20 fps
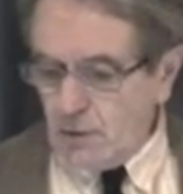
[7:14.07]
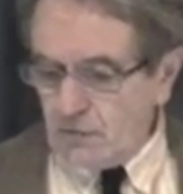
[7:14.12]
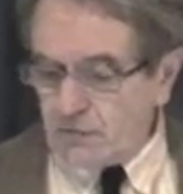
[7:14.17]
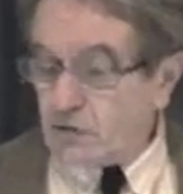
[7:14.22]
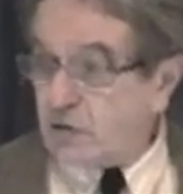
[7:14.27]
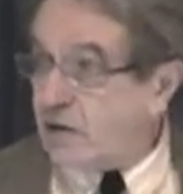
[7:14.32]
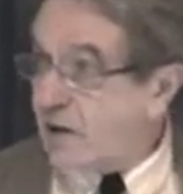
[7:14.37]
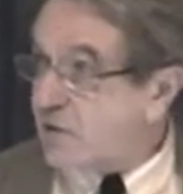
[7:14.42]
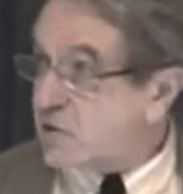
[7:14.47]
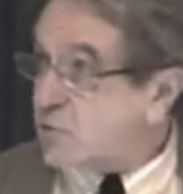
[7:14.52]
On
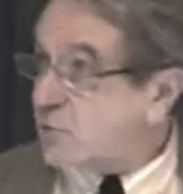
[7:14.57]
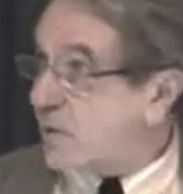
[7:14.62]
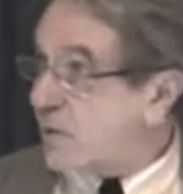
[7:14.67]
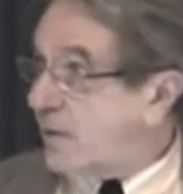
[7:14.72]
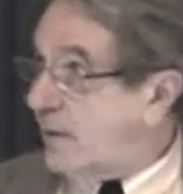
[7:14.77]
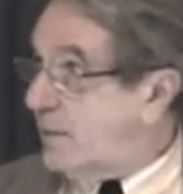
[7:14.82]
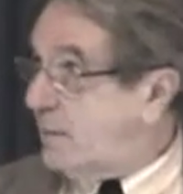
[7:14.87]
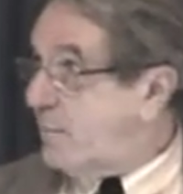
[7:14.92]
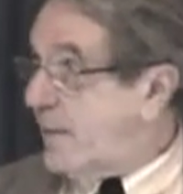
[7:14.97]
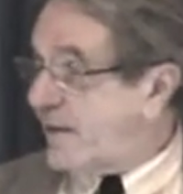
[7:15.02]
the
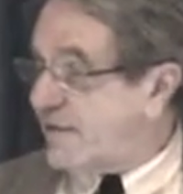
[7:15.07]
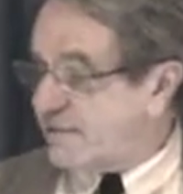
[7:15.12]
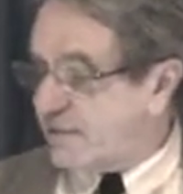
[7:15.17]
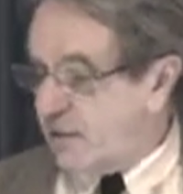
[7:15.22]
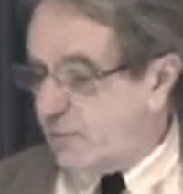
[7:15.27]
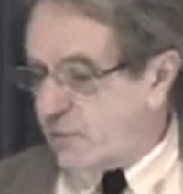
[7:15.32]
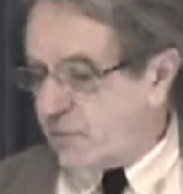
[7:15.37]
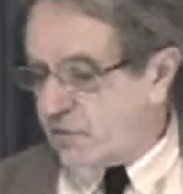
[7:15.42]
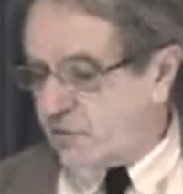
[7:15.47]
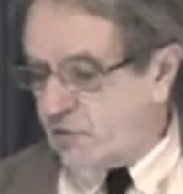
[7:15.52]
contrary,
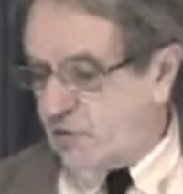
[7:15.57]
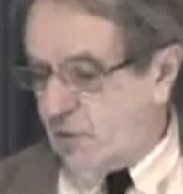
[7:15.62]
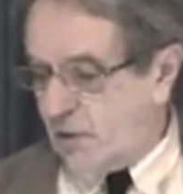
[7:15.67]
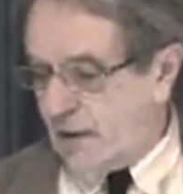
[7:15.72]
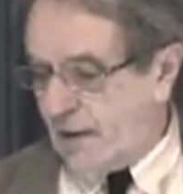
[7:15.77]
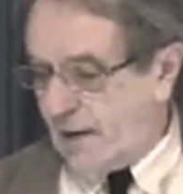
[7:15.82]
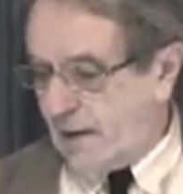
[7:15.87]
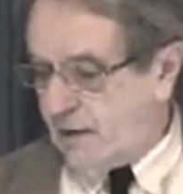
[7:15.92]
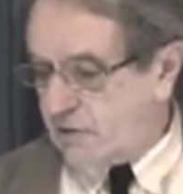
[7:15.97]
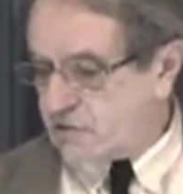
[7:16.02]
Meckseper's
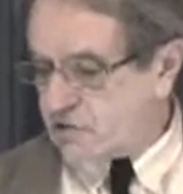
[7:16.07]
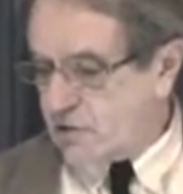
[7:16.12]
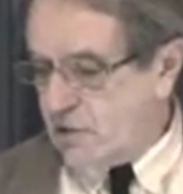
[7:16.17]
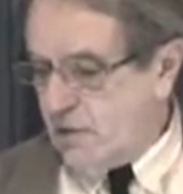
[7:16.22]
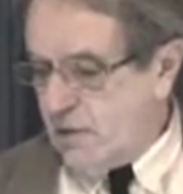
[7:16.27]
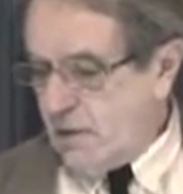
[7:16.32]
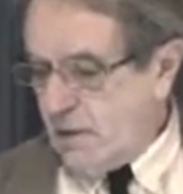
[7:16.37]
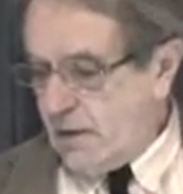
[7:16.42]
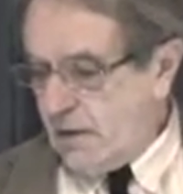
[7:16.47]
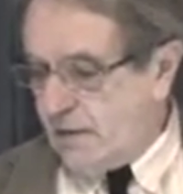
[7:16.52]
collage
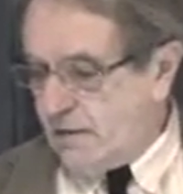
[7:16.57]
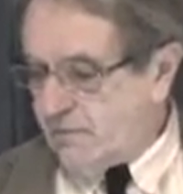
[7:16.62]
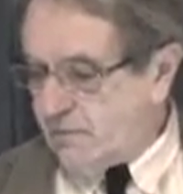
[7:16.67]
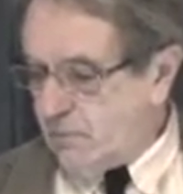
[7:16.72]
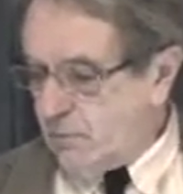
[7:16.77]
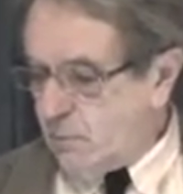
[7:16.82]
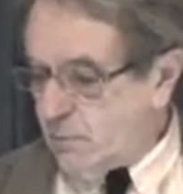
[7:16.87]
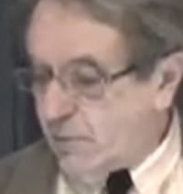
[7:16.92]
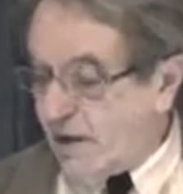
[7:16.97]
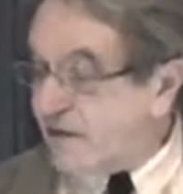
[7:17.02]

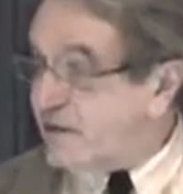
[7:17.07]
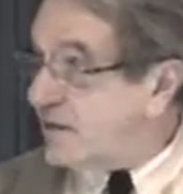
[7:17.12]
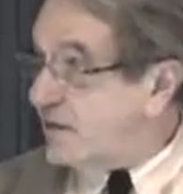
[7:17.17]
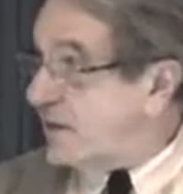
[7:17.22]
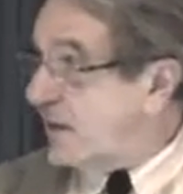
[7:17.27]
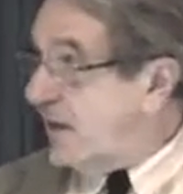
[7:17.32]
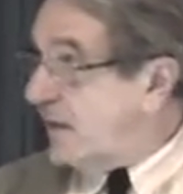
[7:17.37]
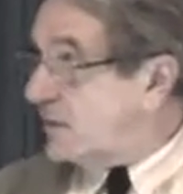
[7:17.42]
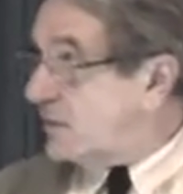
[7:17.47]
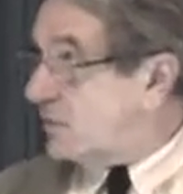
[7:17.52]
is
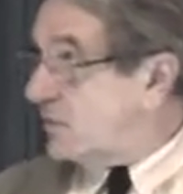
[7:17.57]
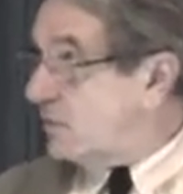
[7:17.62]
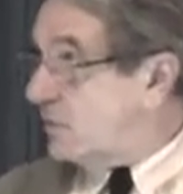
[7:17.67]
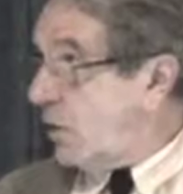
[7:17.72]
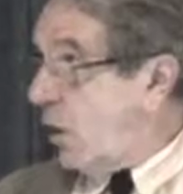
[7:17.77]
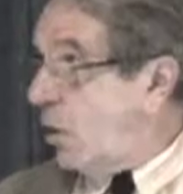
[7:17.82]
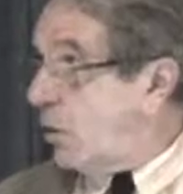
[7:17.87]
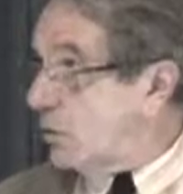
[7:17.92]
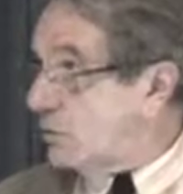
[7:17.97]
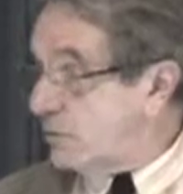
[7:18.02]

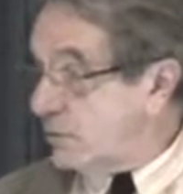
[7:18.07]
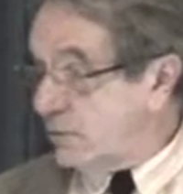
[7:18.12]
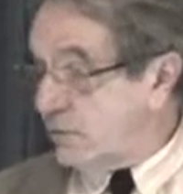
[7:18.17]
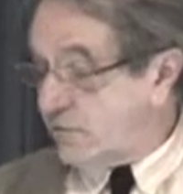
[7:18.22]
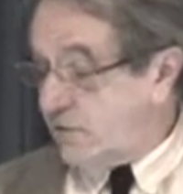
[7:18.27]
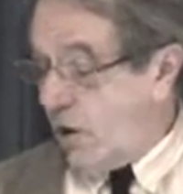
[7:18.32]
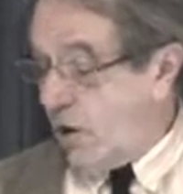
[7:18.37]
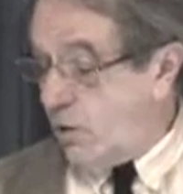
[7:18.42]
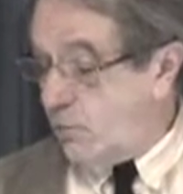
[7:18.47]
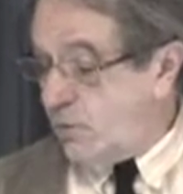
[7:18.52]
predicated
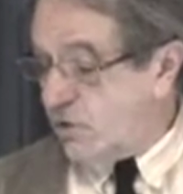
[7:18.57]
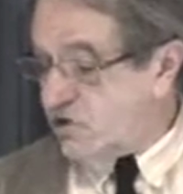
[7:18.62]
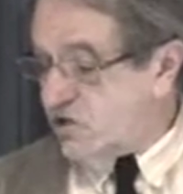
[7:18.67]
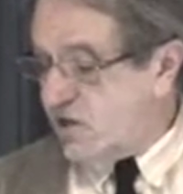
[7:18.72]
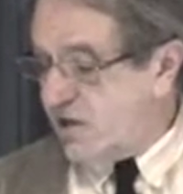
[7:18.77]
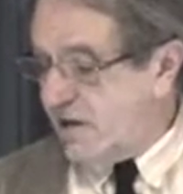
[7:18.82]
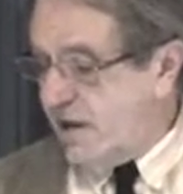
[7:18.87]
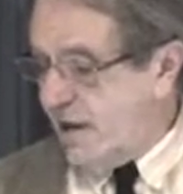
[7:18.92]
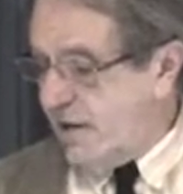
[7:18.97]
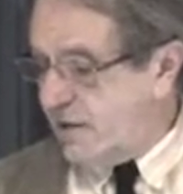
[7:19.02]
on the
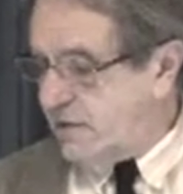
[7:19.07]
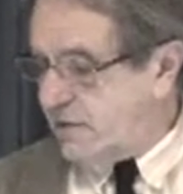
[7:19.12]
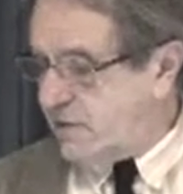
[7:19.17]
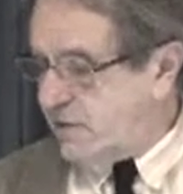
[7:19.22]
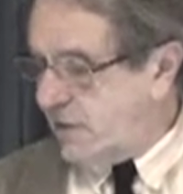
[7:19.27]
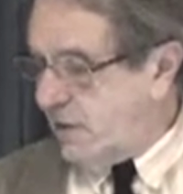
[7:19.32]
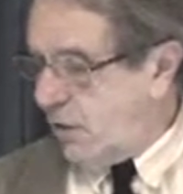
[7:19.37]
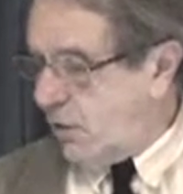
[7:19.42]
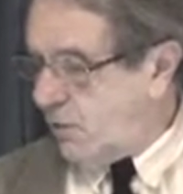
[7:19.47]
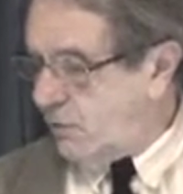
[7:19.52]

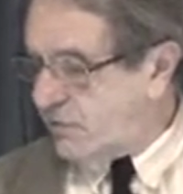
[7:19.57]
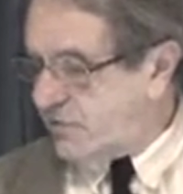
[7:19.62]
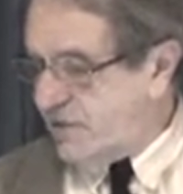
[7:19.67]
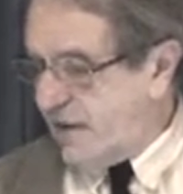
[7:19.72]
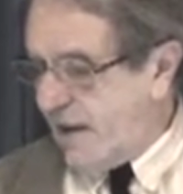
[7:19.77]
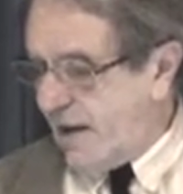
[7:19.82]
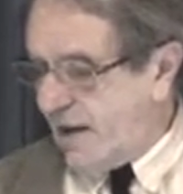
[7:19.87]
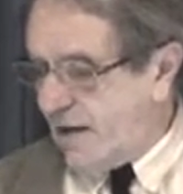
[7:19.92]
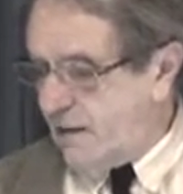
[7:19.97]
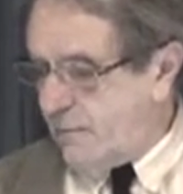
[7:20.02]
homogeneity of
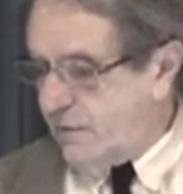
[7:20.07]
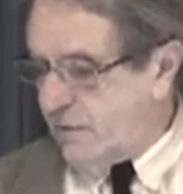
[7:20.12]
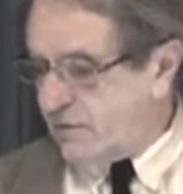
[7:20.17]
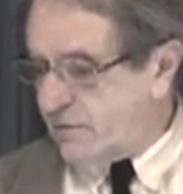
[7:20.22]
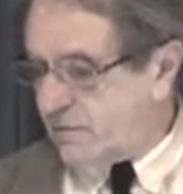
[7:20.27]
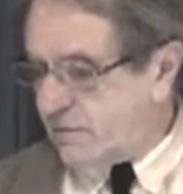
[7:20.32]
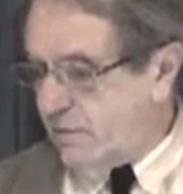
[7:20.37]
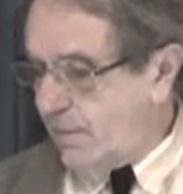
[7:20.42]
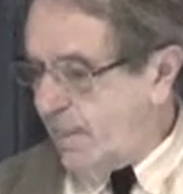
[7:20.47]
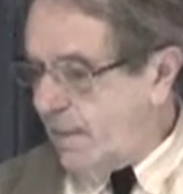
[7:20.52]
the
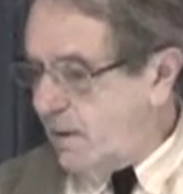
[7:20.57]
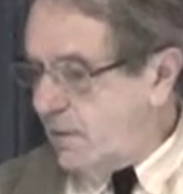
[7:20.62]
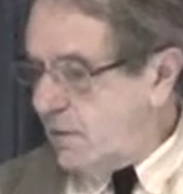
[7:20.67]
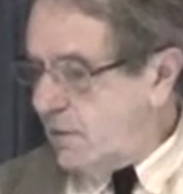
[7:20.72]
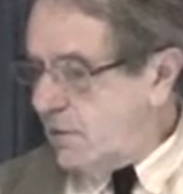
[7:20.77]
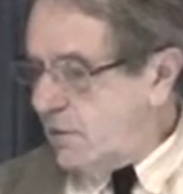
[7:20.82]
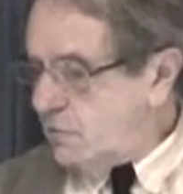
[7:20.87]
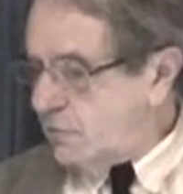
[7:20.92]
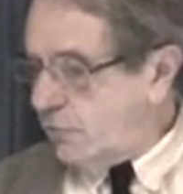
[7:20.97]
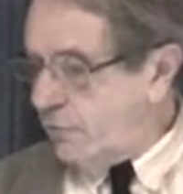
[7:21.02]
elements.
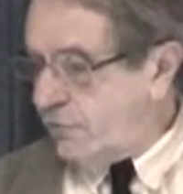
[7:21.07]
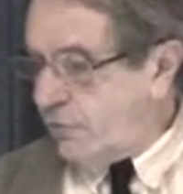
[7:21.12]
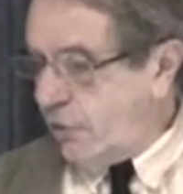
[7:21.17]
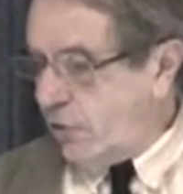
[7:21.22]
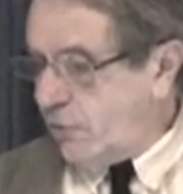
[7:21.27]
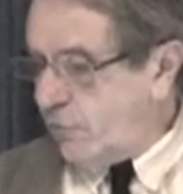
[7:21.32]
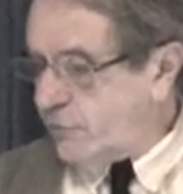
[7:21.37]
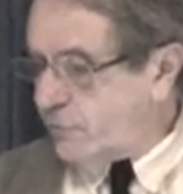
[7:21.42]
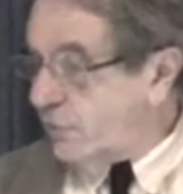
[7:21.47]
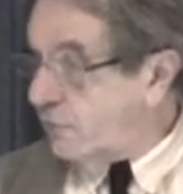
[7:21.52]
The
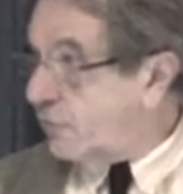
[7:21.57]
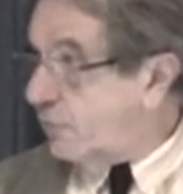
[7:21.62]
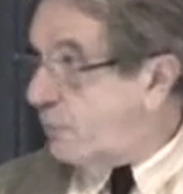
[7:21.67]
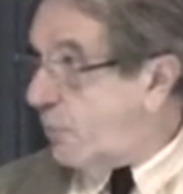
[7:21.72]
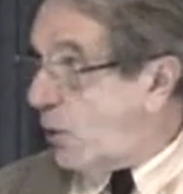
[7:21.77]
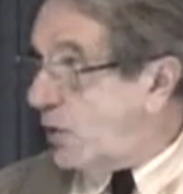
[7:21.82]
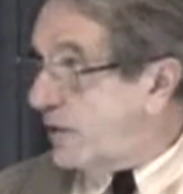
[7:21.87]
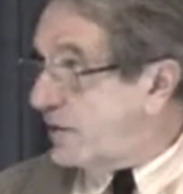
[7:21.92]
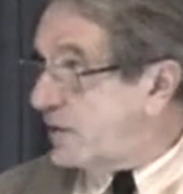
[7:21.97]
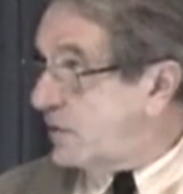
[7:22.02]
forms of
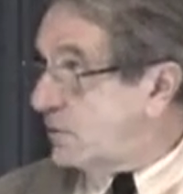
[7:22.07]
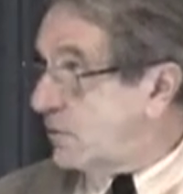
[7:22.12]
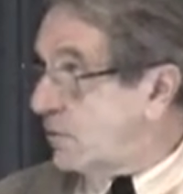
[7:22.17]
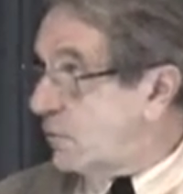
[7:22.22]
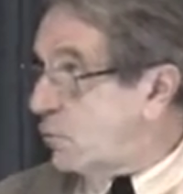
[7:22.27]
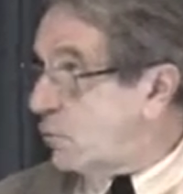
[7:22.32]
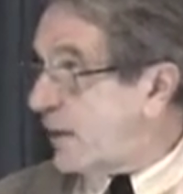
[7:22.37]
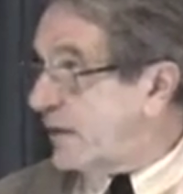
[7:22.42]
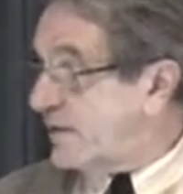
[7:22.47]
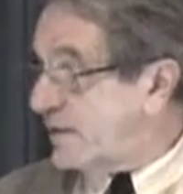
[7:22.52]

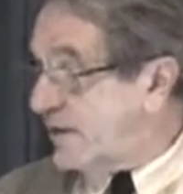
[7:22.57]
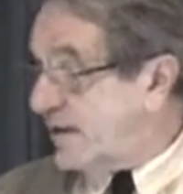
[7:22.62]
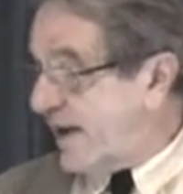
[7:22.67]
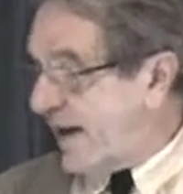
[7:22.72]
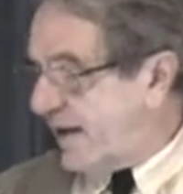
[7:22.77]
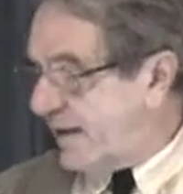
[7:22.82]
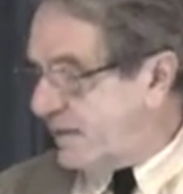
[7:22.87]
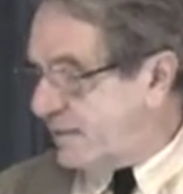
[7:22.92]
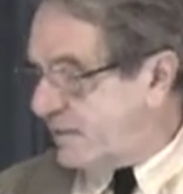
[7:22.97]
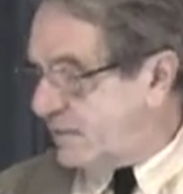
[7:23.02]
political
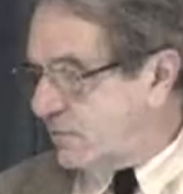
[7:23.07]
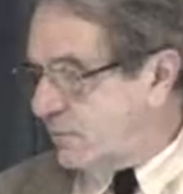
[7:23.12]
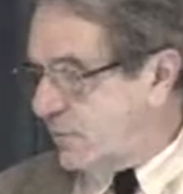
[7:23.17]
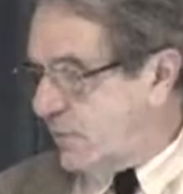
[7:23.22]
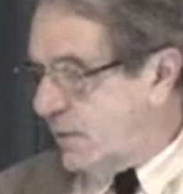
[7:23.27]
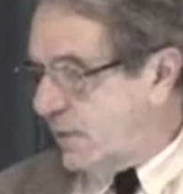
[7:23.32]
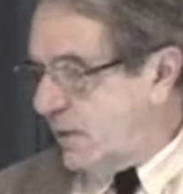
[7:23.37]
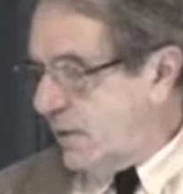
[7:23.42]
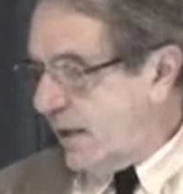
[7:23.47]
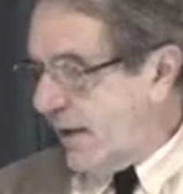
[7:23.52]

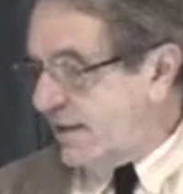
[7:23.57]
radicalism